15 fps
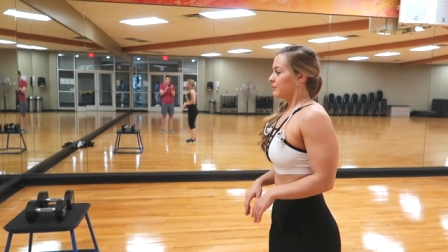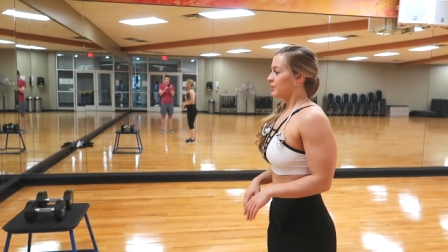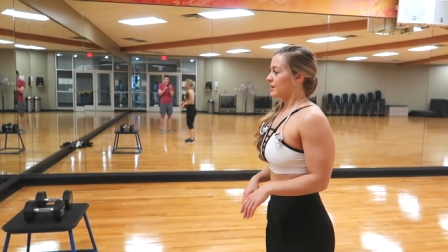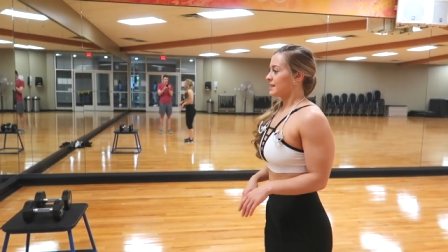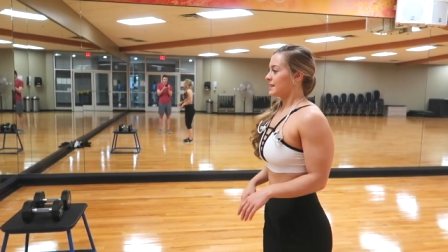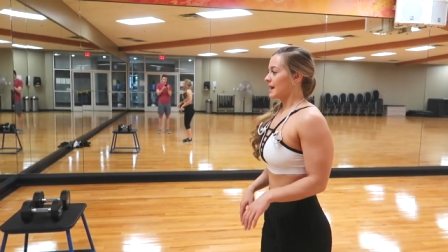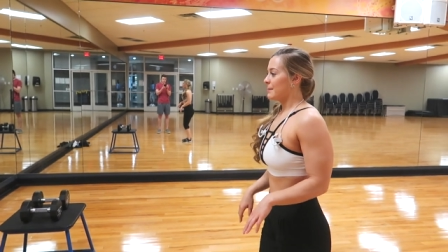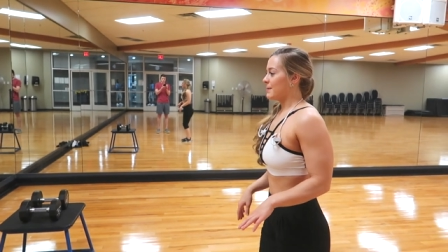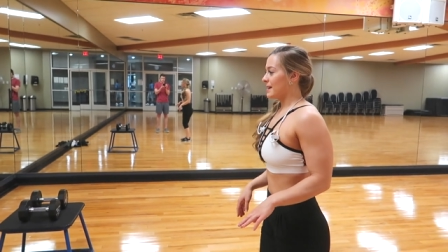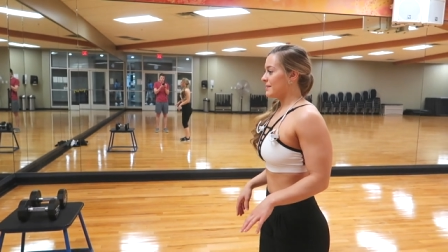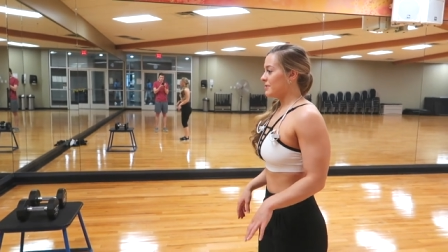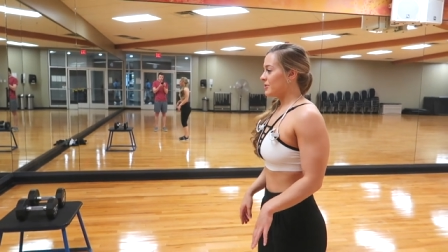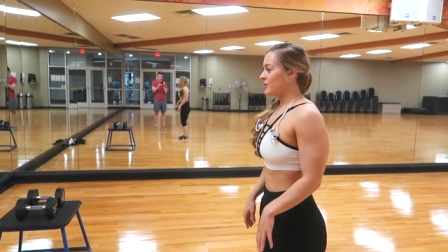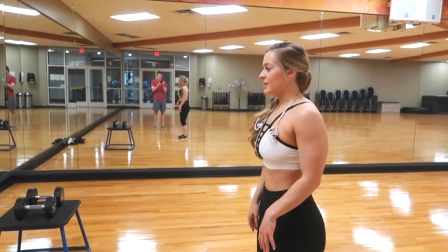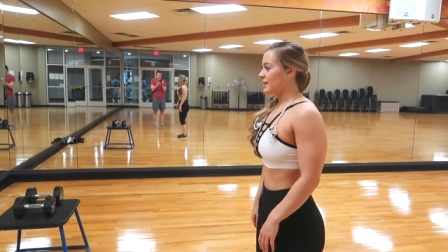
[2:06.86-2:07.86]
Put a slight
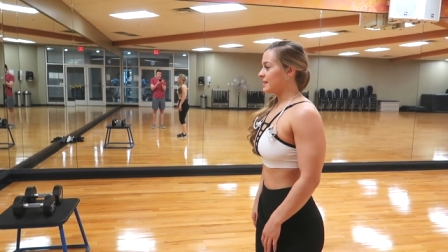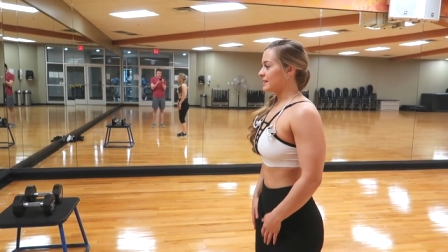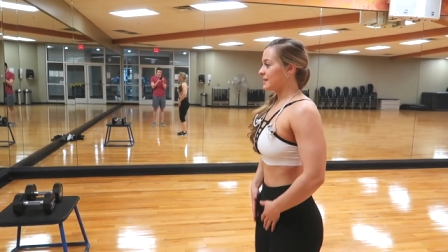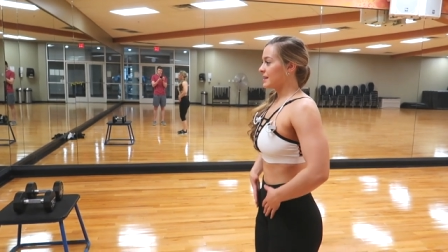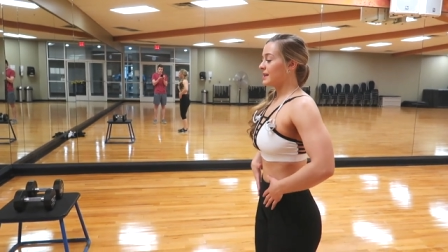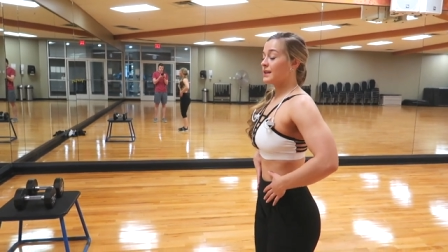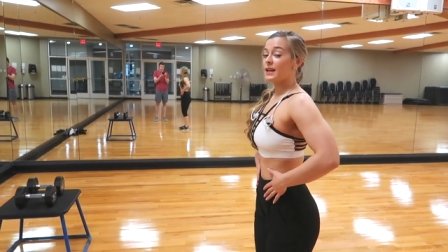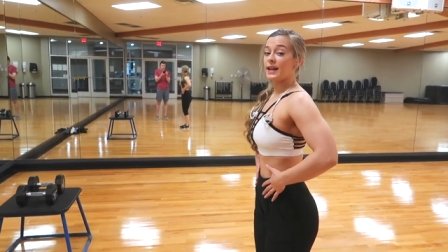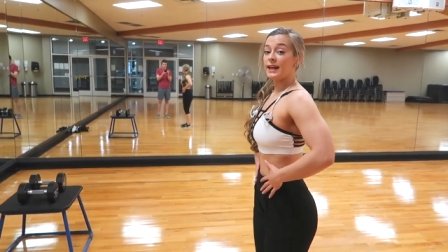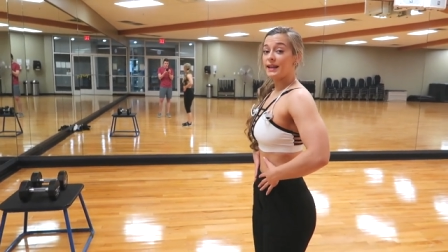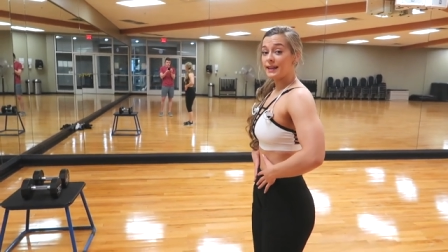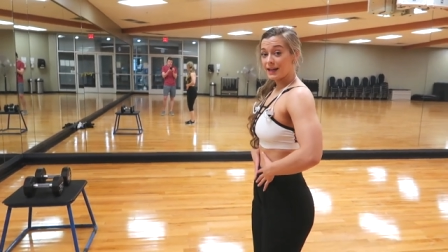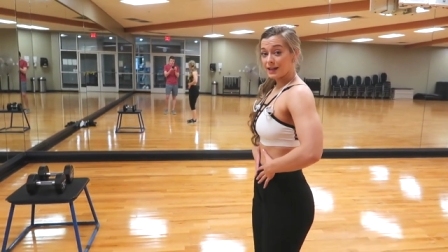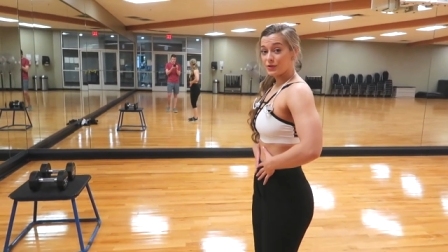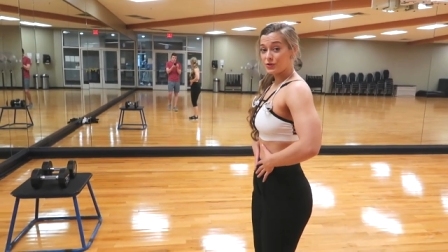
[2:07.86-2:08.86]
bend in your knees,
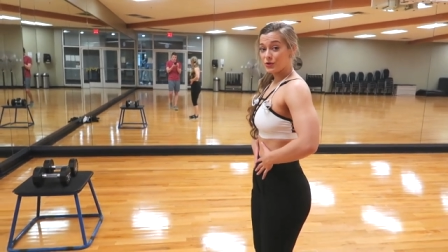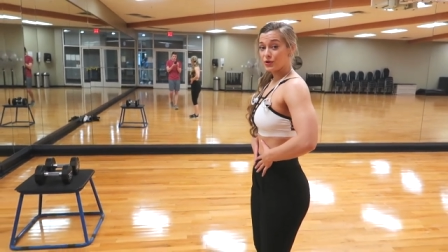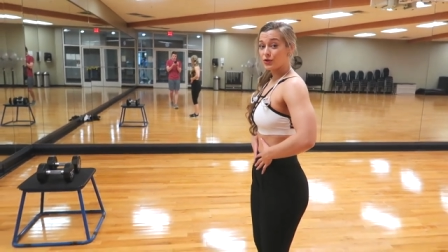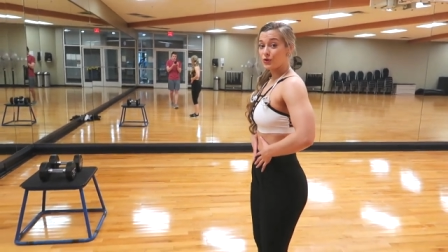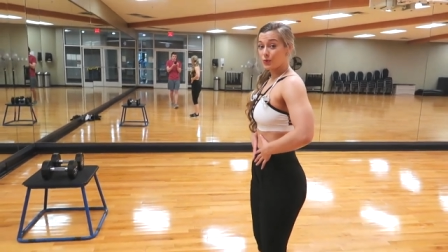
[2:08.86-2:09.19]
engage your